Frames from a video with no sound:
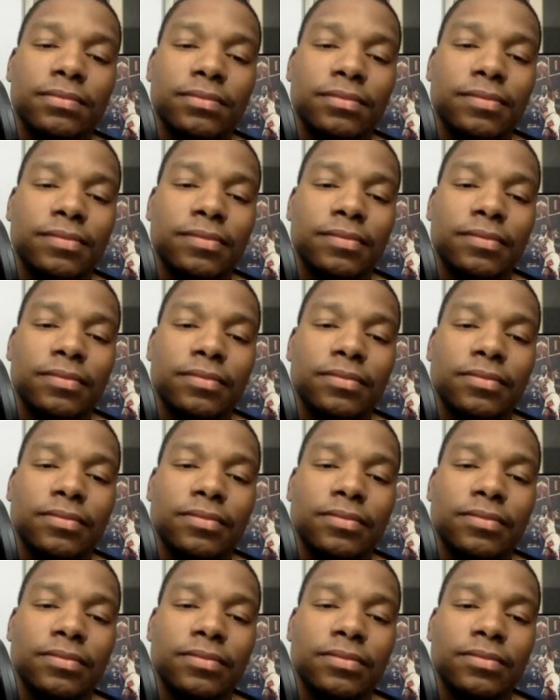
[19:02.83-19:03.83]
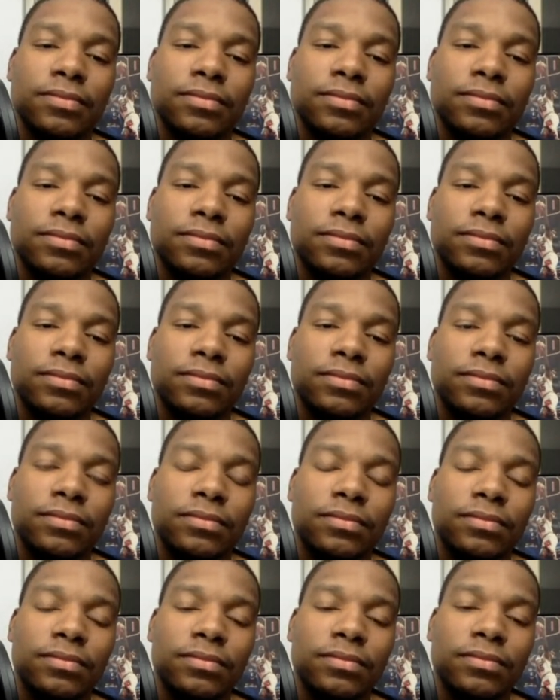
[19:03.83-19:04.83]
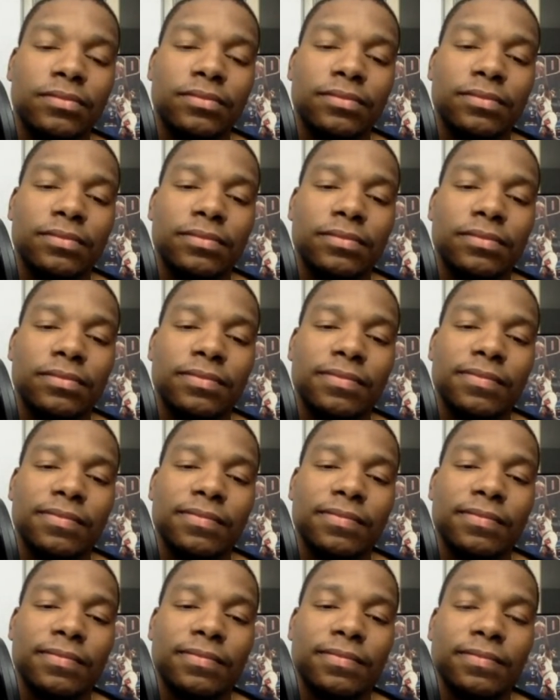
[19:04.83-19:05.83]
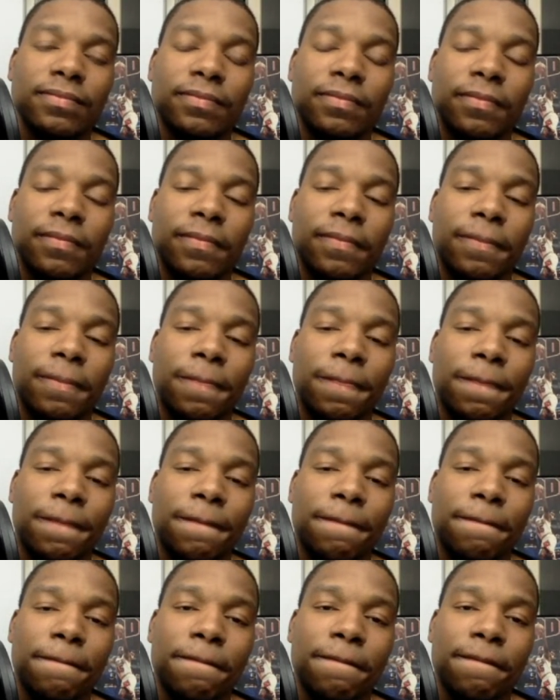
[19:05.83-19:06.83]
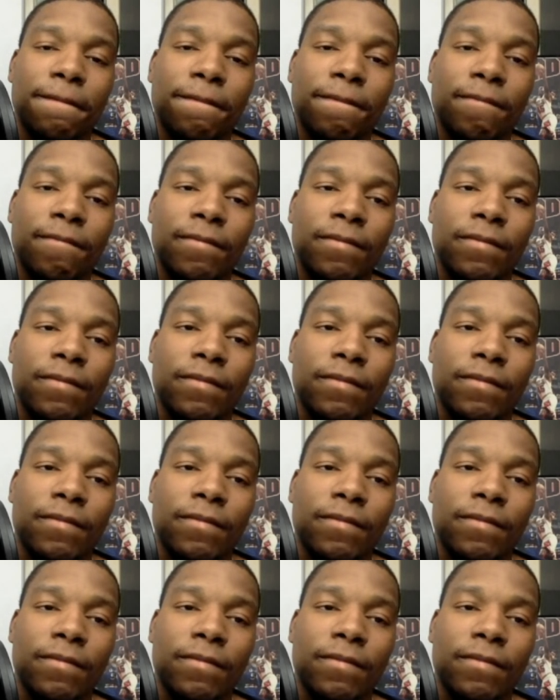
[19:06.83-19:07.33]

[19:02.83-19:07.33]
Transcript: [no speech]